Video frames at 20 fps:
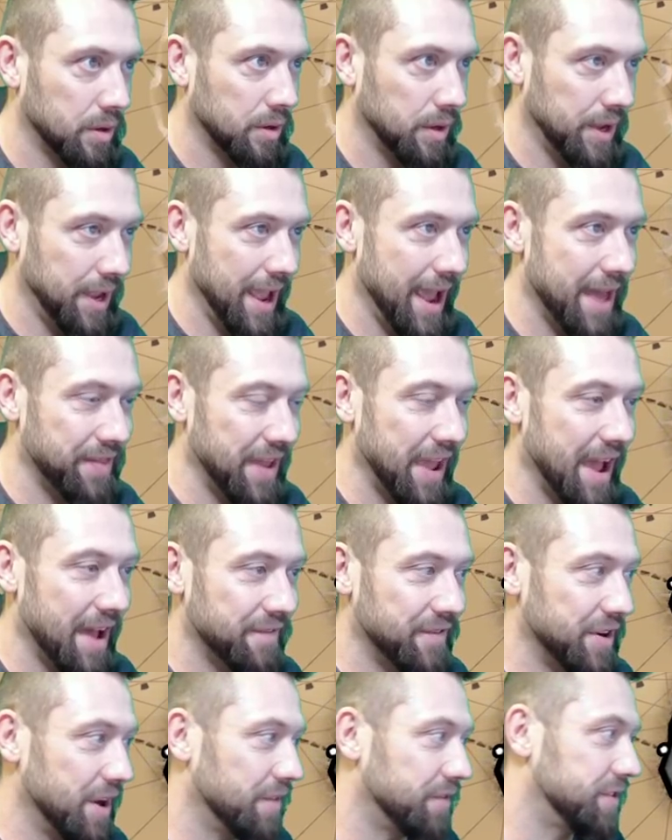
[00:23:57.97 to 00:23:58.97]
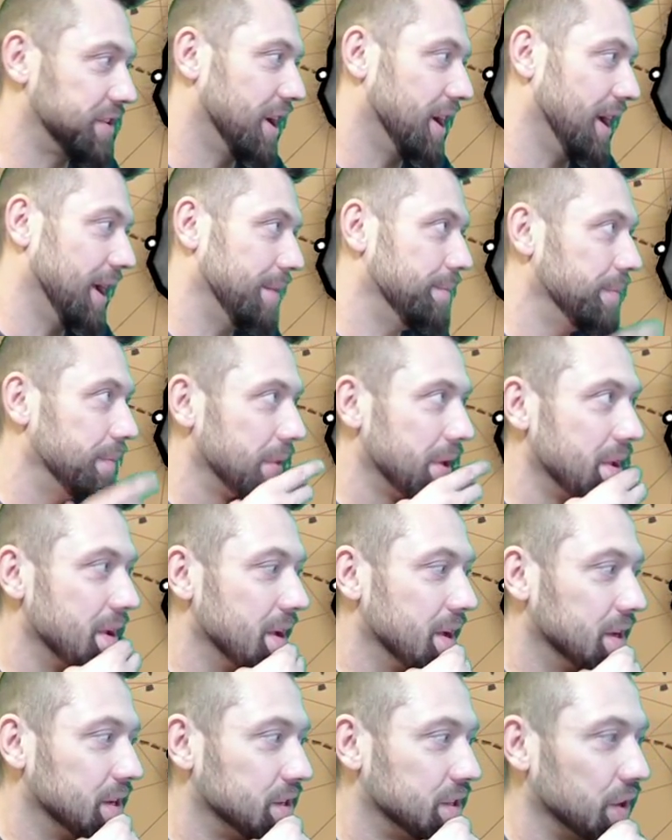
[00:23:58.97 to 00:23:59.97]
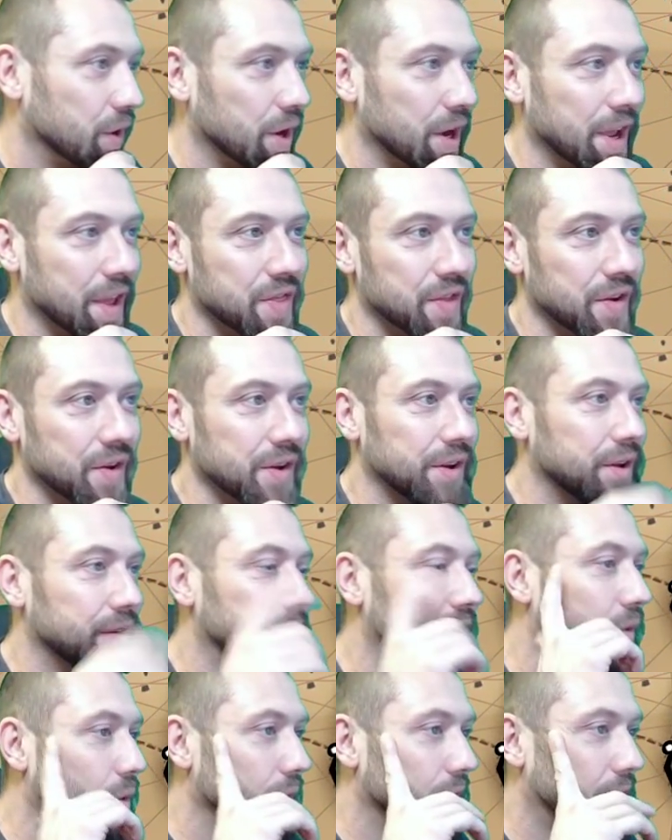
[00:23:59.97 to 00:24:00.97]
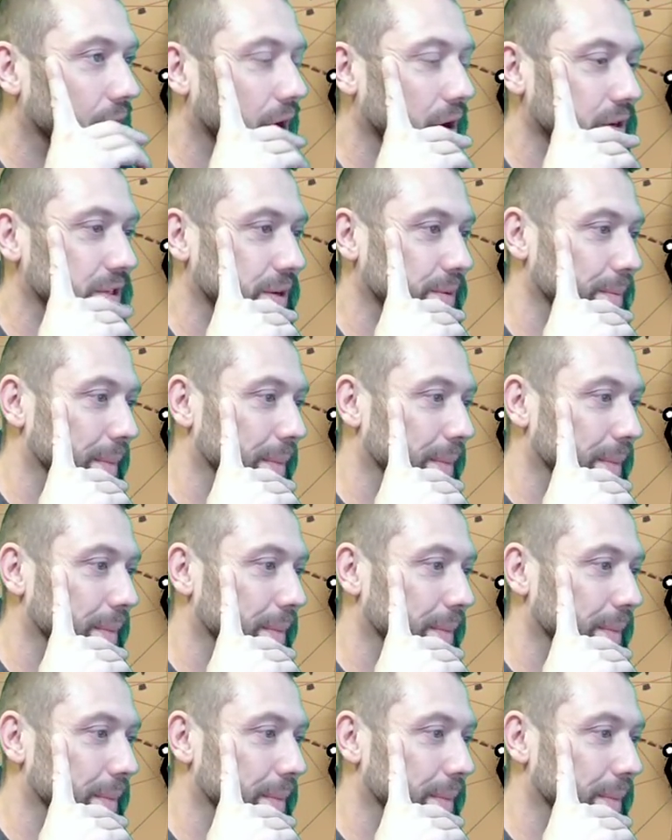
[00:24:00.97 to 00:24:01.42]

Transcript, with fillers: Yeah, they have enough time. They're going to get the four cards and